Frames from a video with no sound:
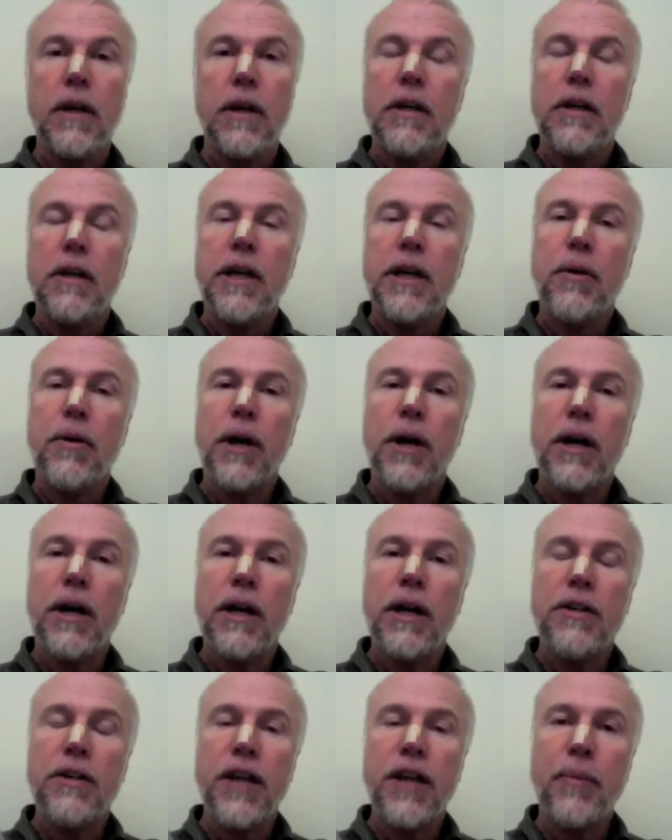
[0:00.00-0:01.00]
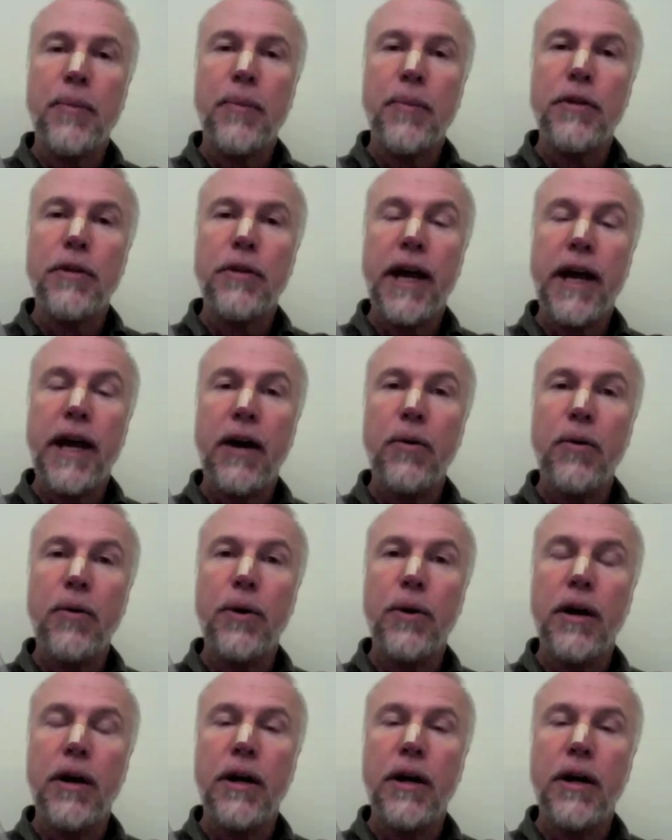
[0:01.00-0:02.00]
Now, an example of how
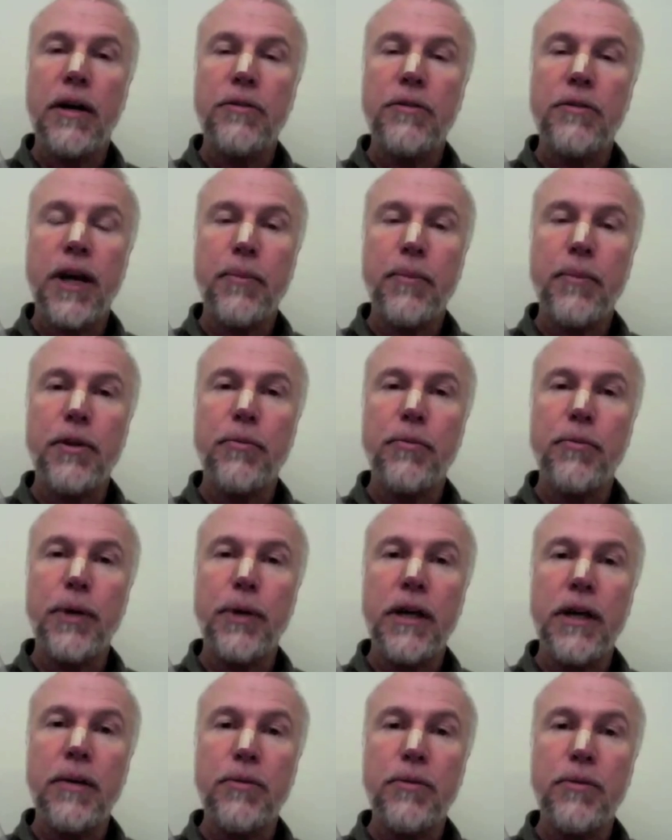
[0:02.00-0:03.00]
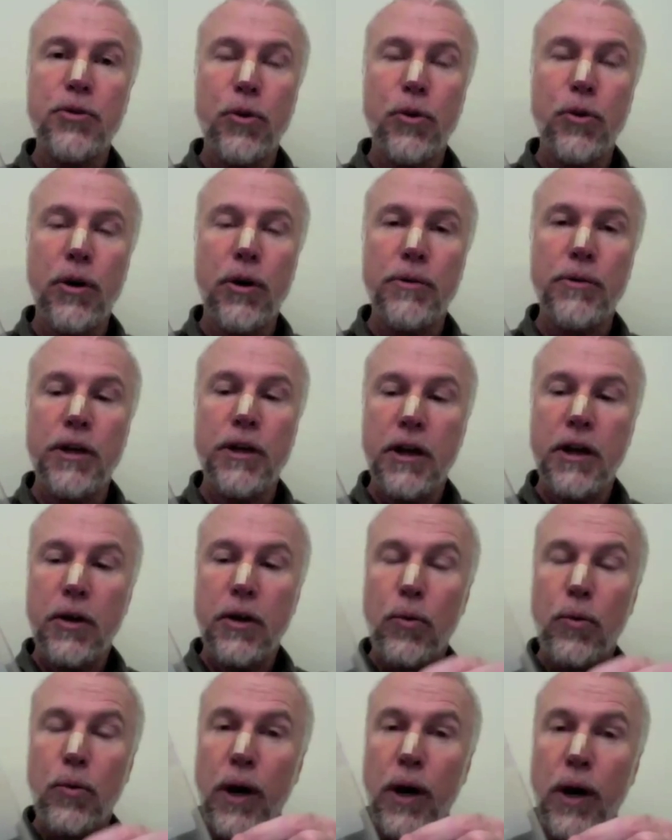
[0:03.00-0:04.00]
uh, an example of being absorbed
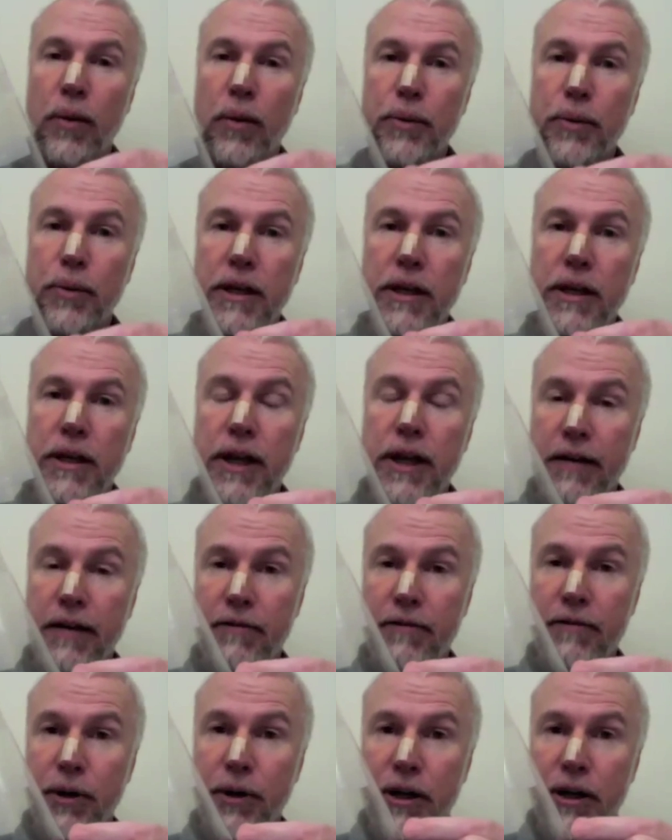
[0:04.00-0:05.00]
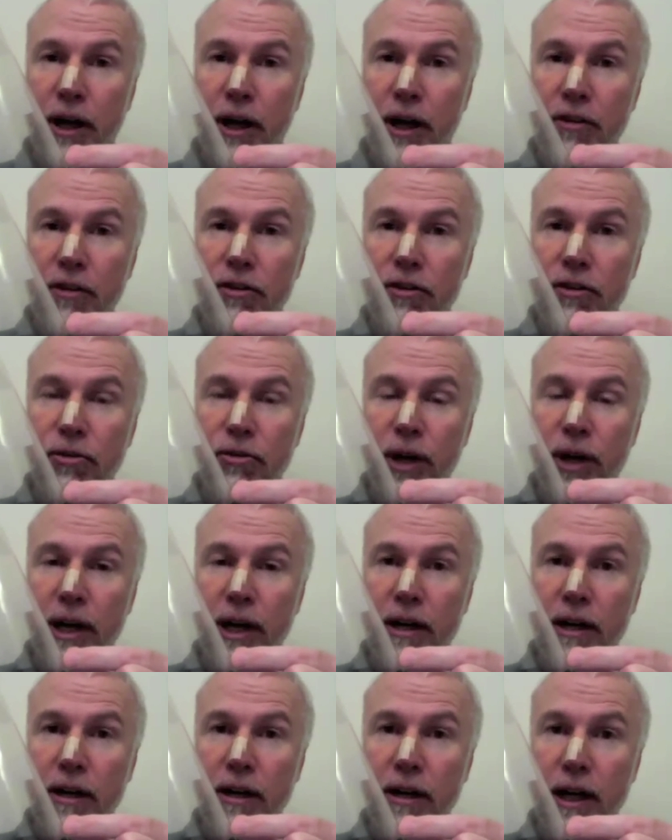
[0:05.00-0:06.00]
while being not very
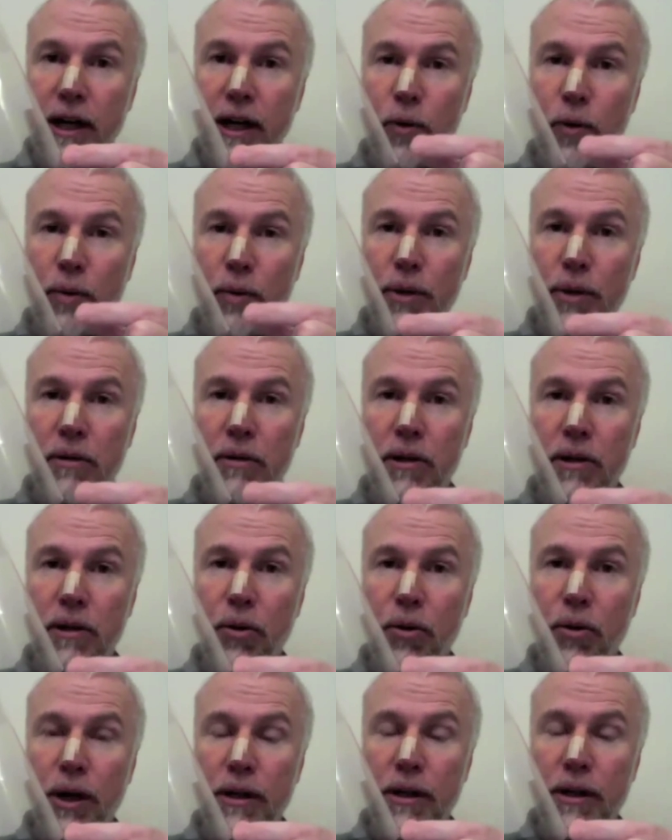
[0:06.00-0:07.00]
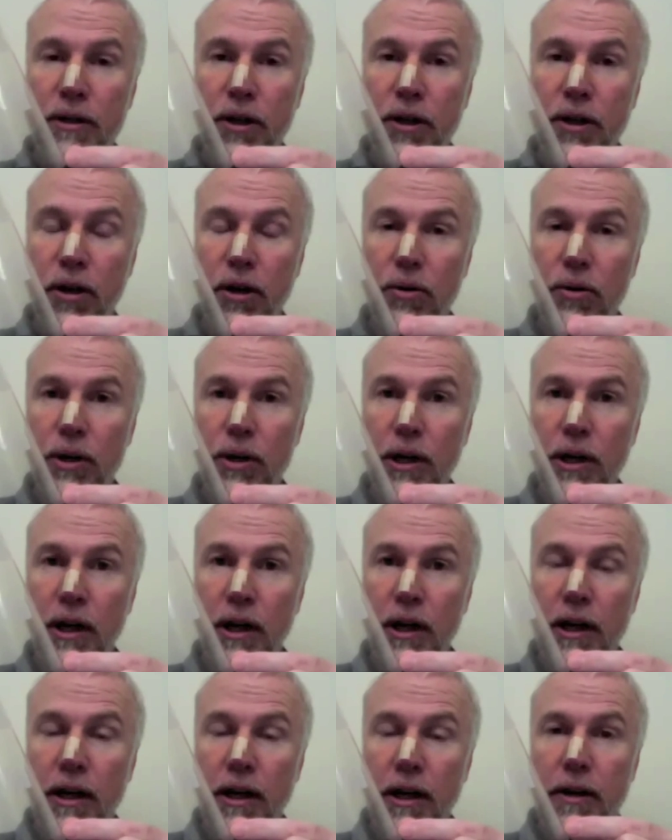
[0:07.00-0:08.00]
concentrated and while being low on the cone
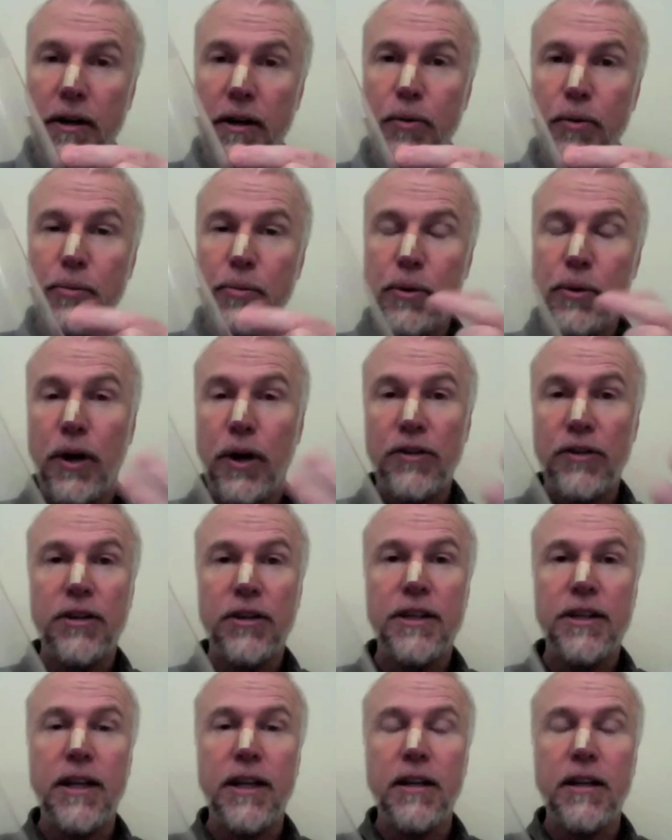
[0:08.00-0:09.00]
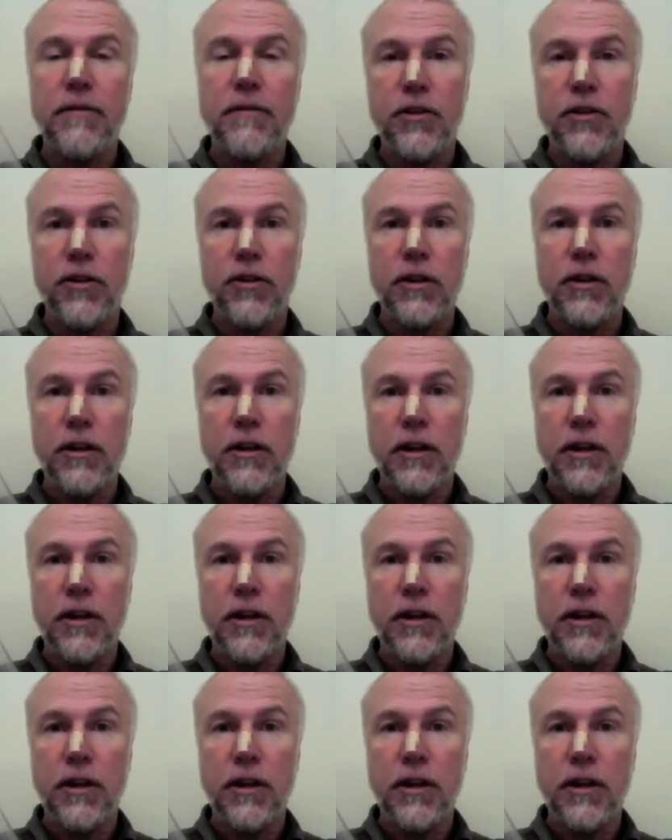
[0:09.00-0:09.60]
would be watching television.